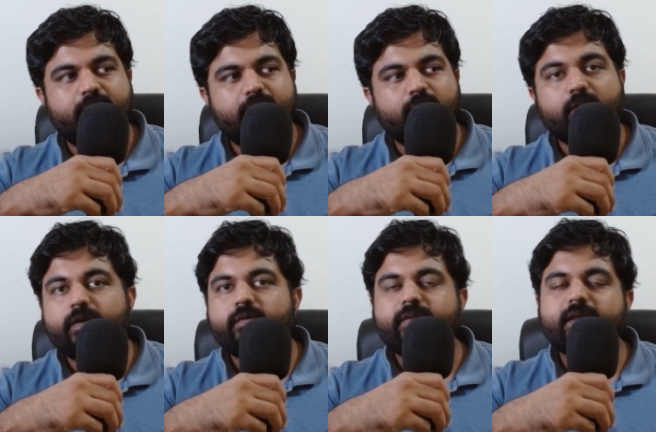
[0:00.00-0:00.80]
What
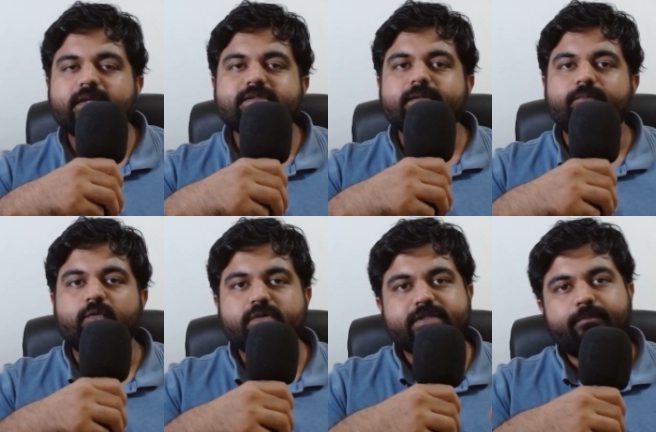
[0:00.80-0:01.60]
do you think is the
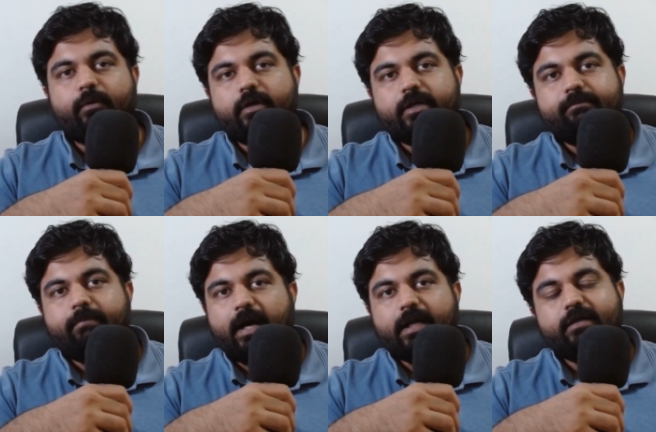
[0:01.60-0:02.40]
most important
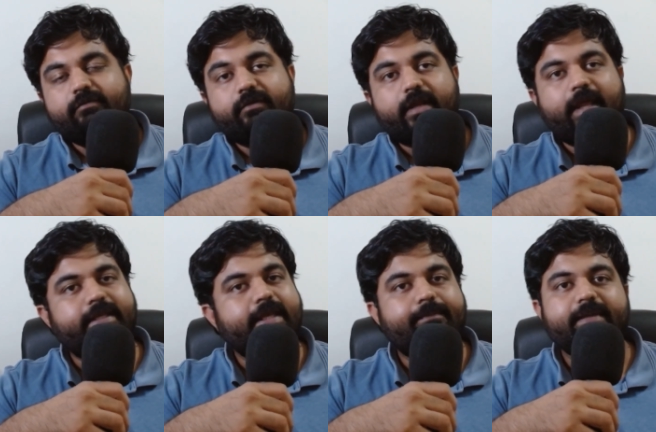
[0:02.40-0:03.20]
part for
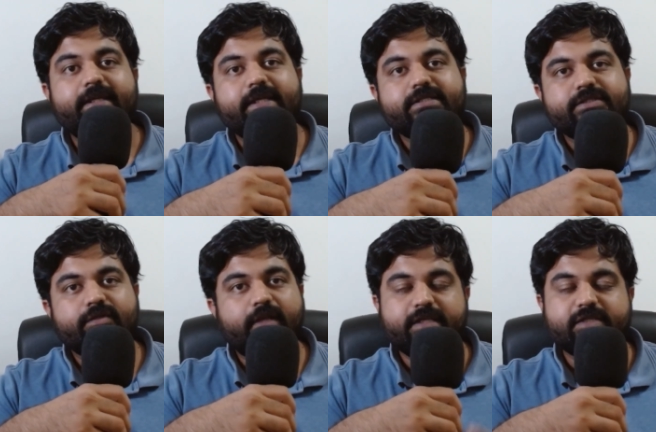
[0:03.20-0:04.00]
any application
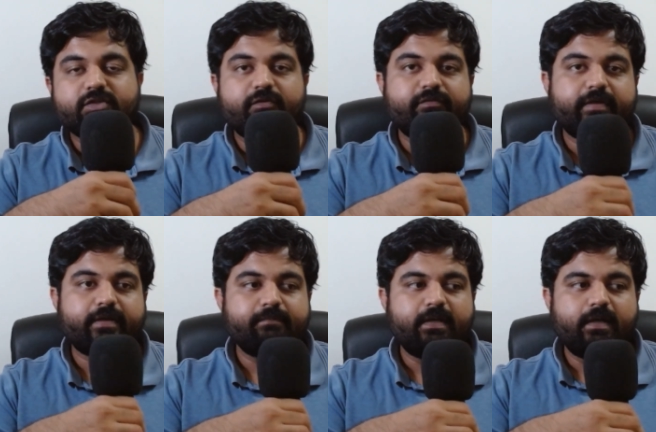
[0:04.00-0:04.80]
or any software?
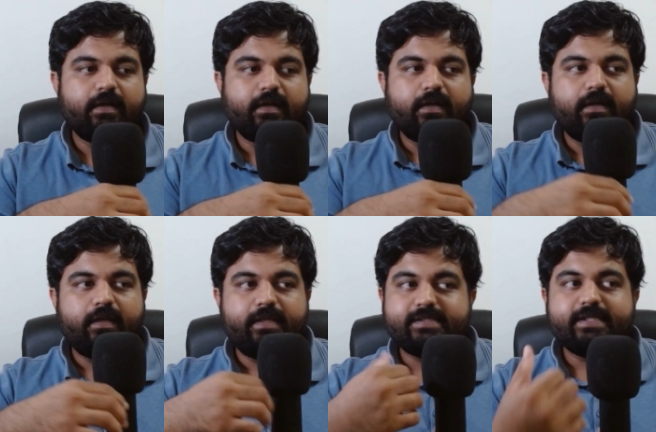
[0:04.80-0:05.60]

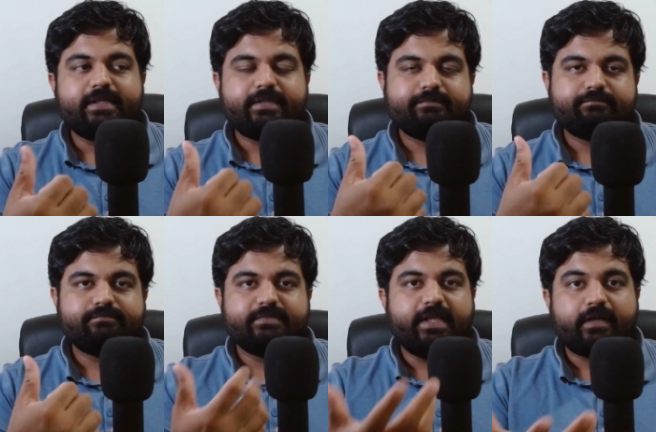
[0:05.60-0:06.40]
Is it
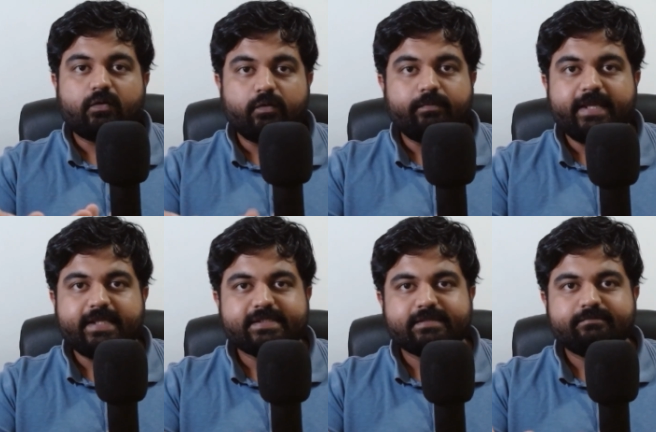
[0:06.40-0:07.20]
their code
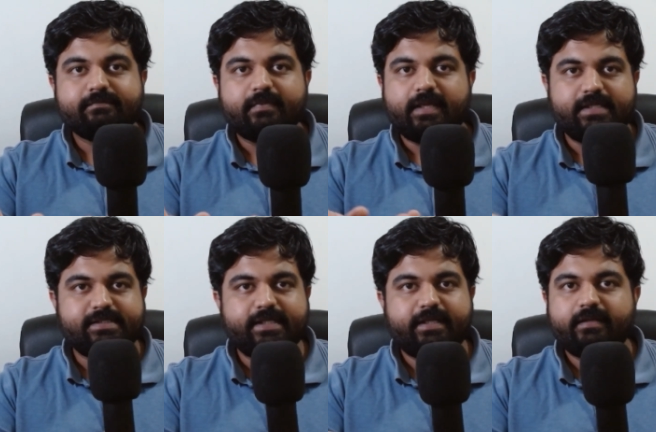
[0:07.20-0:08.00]
base? Is
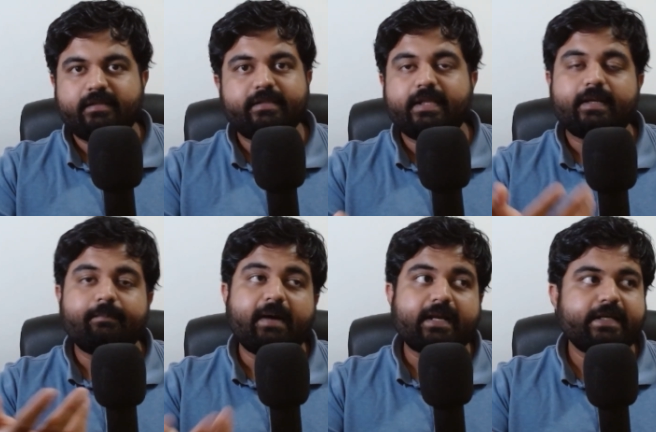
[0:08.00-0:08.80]
it their
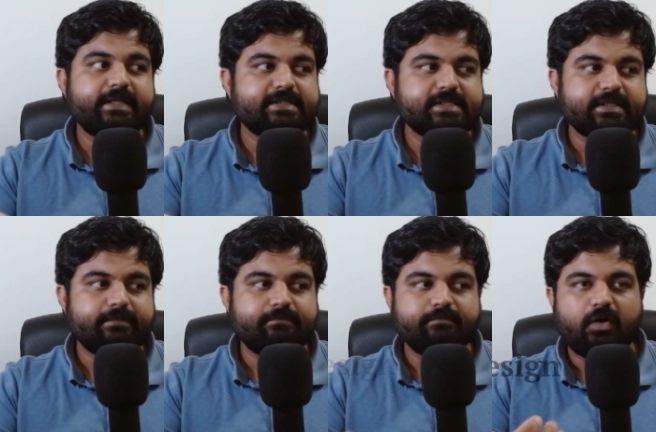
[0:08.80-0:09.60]
marketing
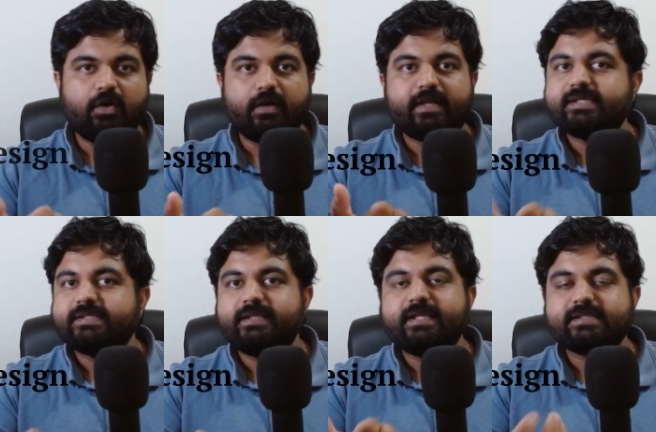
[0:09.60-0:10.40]
system? Or is
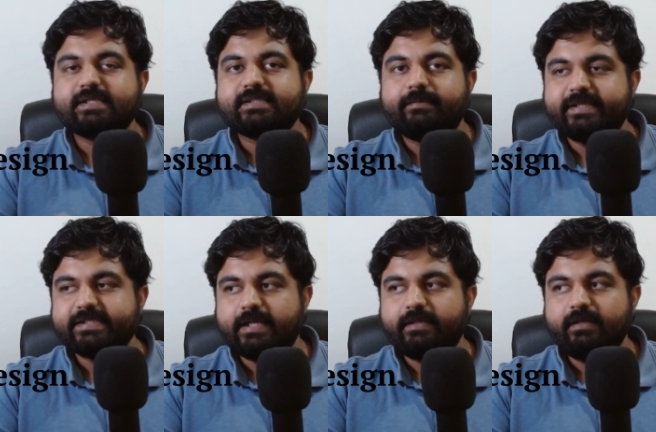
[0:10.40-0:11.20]
it their system design?